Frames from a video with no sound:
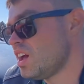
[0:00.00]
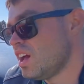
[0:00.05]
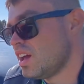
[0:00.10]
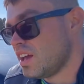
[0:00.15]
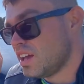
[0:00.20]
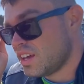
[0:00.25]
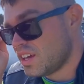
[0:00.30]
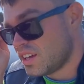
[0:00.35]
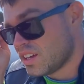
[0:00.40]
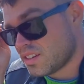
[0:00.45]

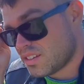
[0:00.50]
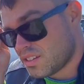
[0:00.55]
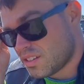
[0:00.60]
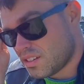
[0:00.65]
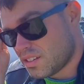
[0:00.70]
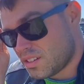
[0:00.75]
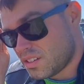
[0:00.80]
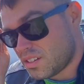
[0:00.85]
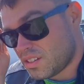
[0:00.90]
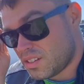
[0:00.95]
and
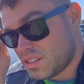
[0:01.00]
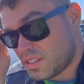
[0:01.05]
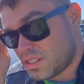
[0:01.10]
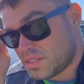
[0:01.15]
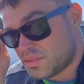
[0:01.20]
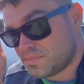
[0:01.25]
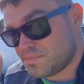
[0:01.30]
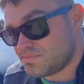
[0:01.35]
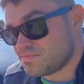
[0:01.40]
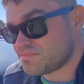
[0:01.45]

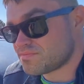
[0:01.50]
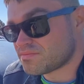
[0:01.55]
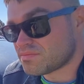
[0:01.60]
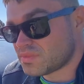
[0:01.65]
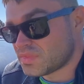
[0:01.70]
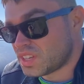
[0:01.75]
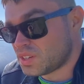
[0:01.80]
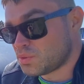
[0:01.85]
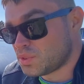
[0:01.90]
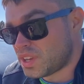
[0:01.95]
um,
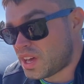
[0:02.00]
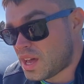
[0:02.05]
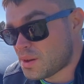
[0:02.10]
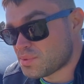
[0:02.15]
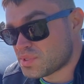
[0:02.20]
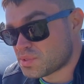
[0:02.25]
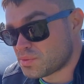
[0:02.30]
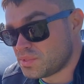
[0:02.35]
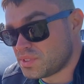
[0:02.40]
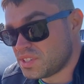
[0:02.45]
what
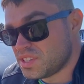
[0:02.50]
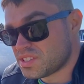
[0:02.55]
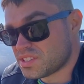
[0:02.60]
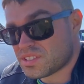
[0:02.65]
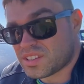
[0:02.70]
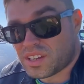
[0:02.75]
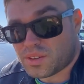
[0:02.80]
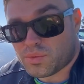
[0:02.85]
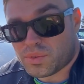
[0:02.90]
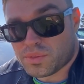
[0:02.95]
happens with these is
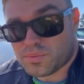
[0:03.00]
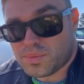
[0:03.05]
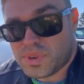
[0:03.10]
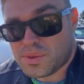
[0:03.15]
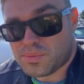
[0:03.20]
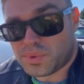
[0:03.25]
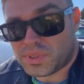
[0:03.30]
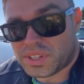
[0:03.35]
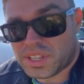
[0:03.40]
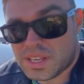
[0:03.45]
like when
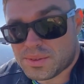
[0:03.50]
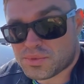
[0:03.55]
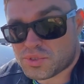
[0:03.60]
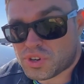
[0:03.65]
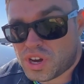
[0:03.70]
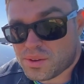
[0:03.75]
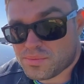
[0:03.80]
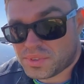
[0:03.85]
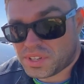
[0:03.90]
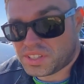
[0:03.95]
people keep
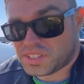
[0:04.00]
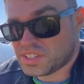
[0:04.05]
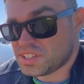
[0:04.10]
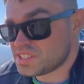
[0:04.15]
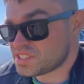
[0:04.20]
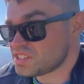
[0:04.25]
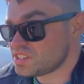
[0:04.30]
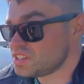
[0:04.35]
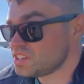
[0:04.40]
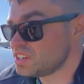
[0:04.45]
dropping
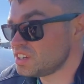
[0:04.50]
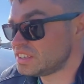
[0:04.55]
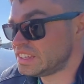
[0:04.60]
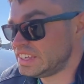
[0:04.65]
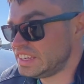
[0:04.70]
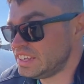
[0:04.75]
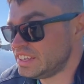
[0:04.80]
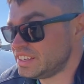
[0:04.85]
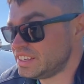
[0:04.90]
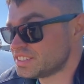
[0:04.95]
these
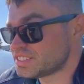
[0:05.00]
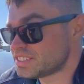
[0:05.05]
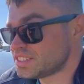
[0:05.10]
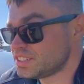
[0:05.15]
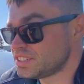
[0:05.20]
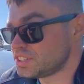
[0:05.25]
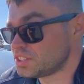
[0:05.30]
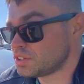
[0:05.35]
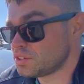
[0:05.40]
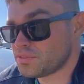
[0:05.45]
keys,
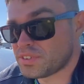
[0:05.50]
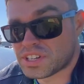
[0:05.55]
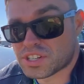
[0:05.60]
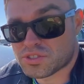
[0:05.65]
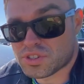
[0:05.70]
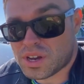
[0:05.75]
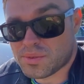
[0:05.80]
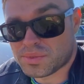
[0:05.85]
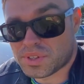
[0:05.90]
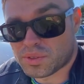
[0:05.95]
you know, if I
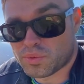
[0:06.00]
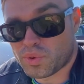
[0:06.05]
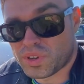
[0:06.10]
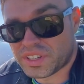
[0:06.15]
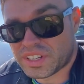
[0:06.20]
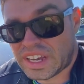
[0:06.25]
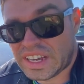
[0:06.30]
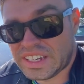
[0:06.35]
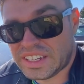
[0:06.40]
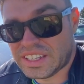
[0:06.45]
drop the
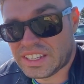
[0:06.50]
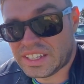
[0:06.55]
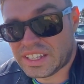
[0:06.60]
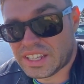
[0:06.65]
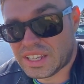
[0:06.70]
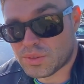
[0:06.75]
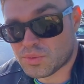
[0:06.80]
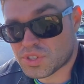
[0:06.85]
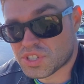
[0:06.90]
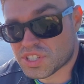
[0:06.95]
190
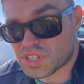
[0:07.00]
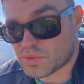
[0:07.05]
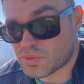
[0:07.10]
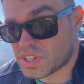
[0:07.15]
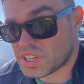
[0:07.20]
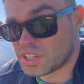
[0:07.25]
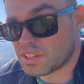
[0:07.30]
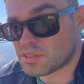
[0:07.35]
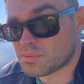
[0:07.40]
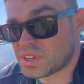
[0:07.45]
key, which is a
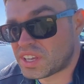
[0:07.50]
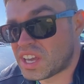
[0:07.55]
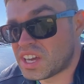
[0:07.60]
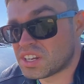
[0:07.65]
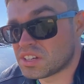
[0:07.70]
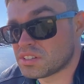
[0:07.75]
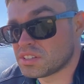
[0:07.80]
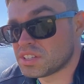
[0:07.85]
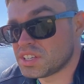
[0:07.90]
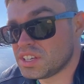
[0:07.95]
regular
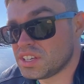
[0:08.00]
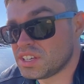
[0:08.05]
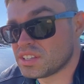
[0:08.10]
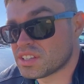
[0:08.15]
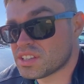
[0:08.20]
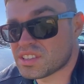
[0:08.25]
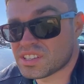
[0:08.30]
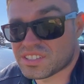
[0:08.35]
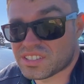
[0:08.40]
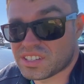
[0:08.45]
mechanical key,
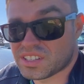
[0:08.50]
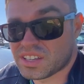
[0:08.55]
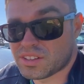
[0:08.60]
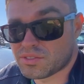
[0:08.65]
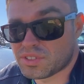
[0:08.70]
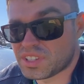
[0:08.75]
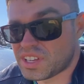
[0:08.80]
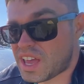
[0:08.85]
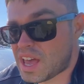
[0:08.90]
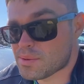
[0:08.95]
nothing's gonna
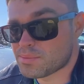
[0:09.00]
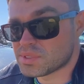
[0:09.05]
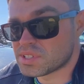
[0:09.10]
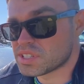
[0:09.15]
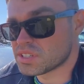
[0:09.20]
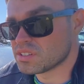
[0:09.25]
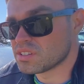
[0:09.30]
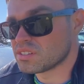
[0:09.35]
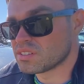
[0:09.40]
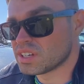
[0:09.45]
really happen
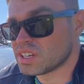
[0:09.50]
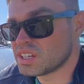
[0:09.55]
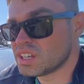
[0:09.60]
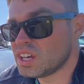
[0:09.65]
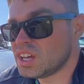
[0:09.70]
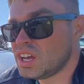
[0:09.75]
to it, right?